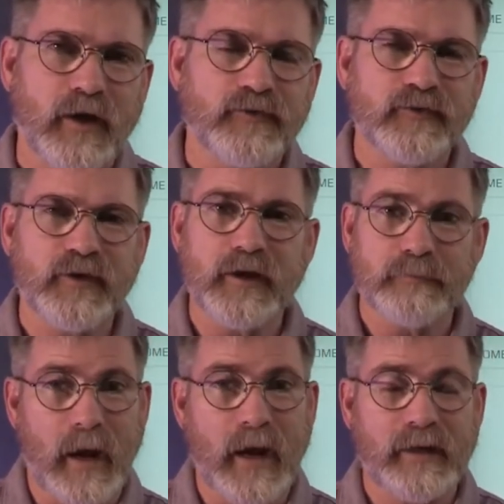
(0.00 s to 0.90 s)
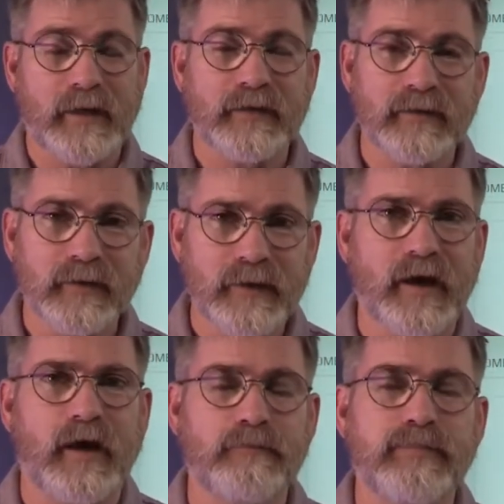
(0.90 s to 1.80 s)
to take back
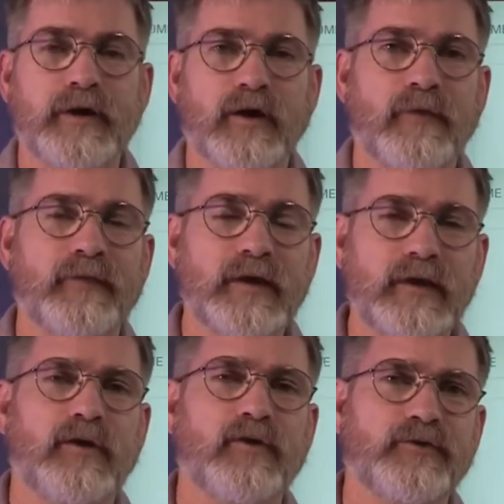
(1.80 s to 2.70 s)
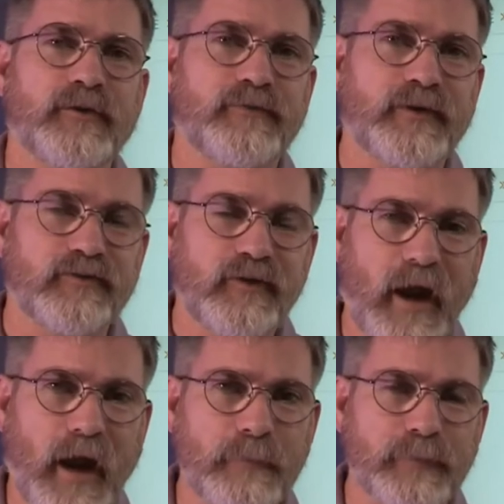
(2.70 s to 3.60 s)
Idlib. But on the heels of this
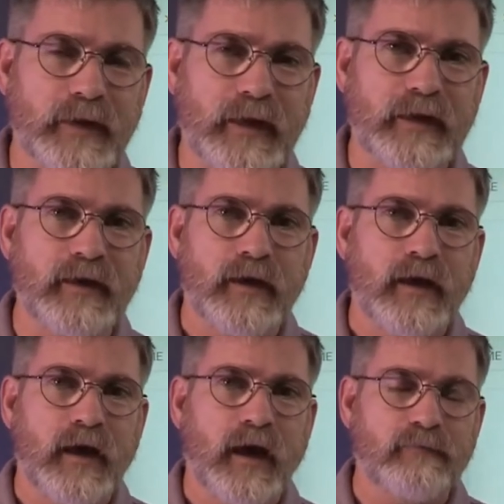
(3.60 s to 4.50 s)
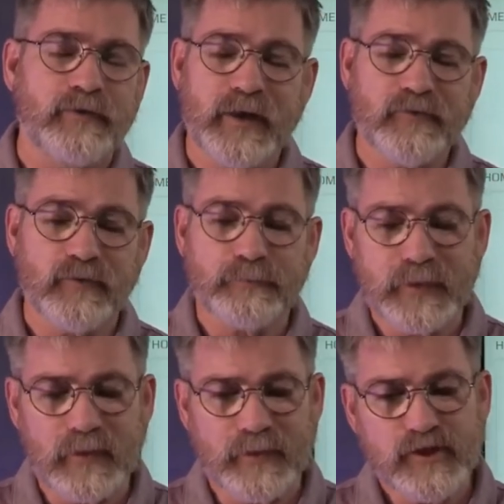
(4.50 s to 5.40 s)
happening, Vanessa
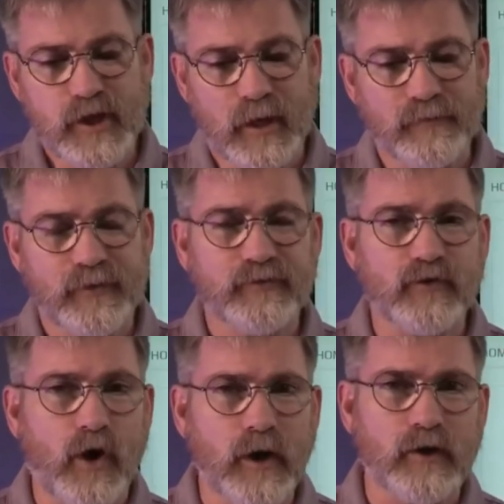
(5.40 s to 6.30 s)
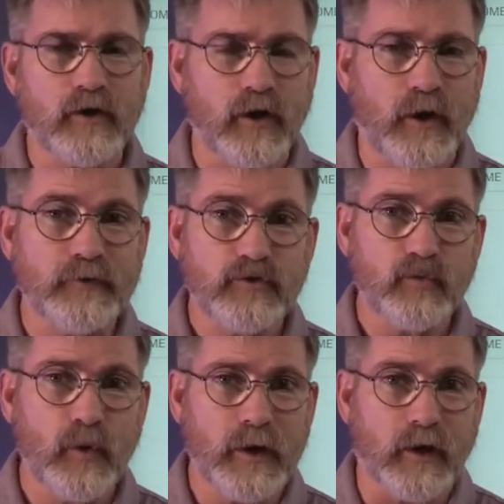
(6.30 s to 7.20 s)
Bealey shared this article on
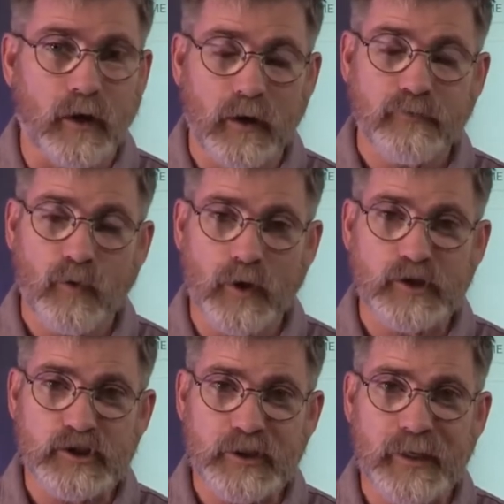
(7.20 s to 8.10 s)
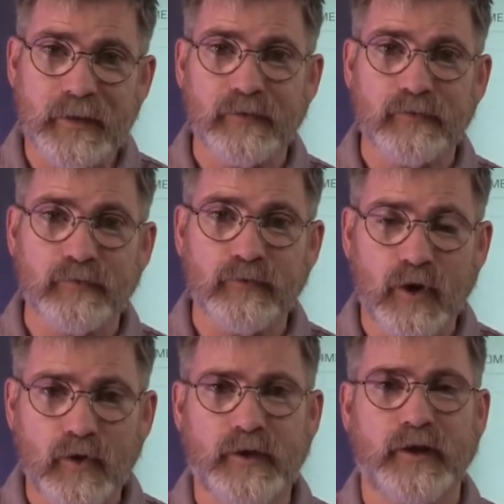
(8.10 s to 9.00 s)
Twitter. Of course, she
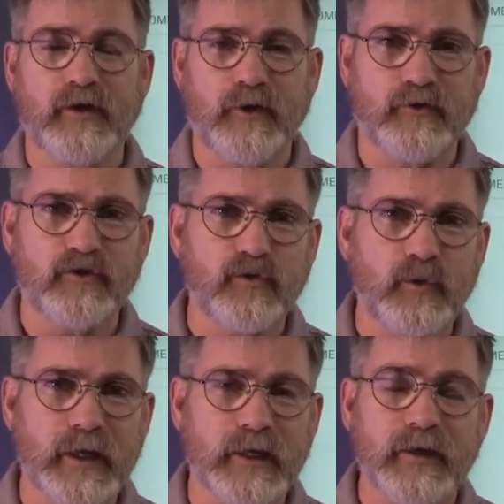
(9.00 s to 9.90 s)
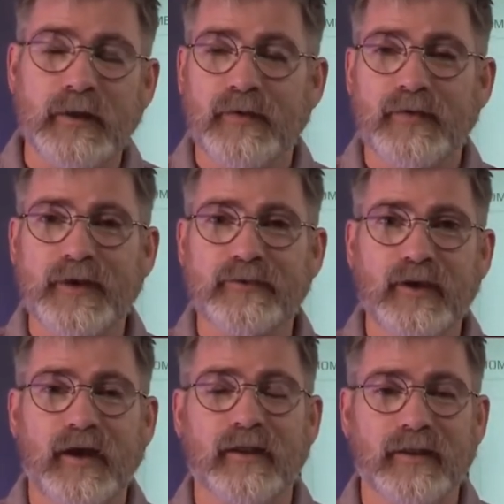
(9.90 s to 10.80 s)
wrote in her tweet, it is
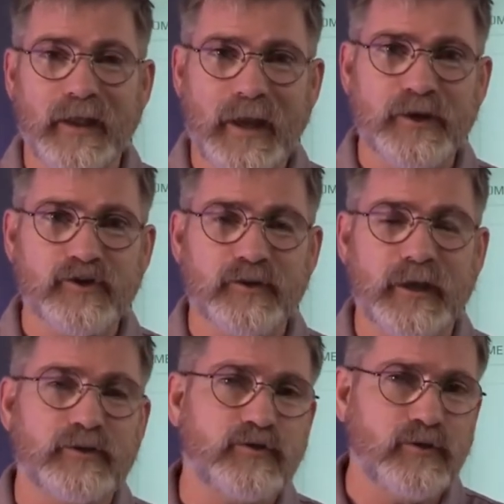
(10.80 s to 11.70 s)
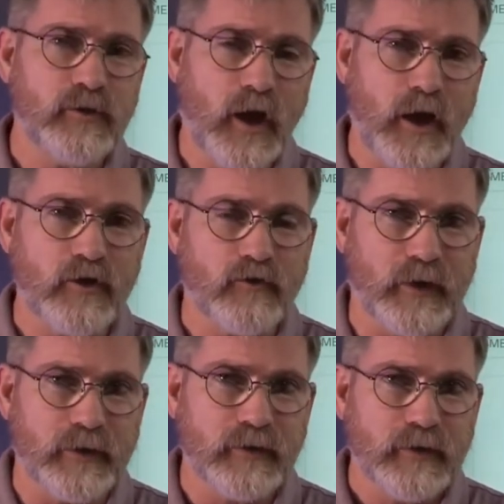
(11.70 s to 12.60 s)
alleged that
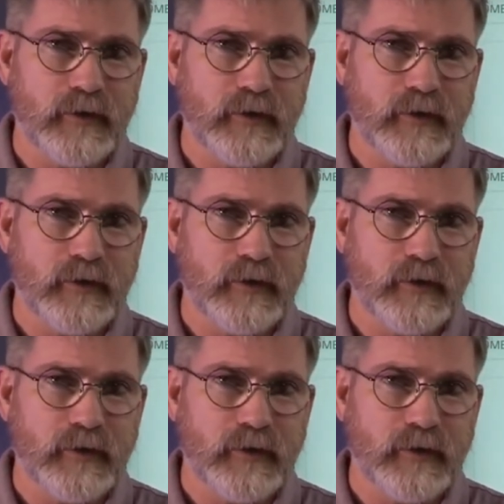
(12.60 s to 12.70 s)
200